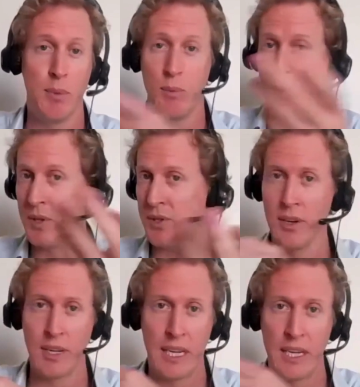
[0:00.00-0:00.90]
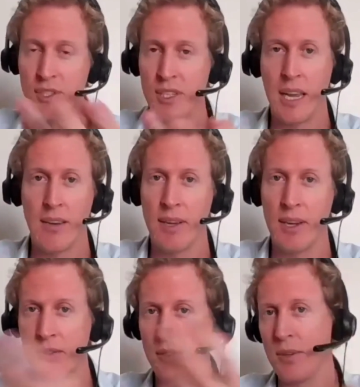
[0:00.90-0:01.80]
with certain ESG data
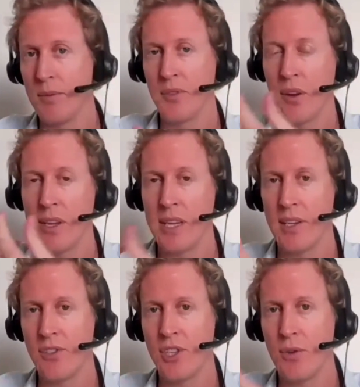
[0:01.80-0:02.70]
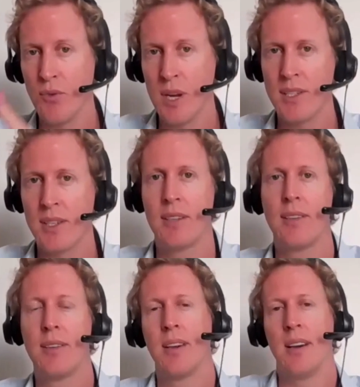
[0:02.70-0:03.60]
vendors in terms of their ESG risk,
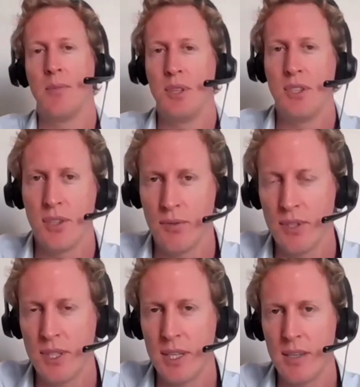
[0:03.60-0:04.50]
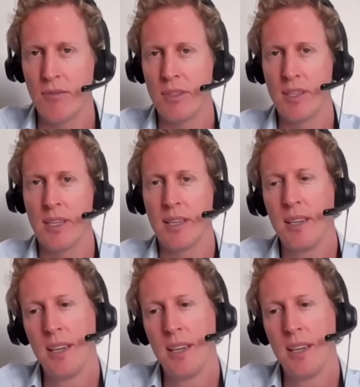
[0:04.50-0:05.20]
which is obviously a different thing.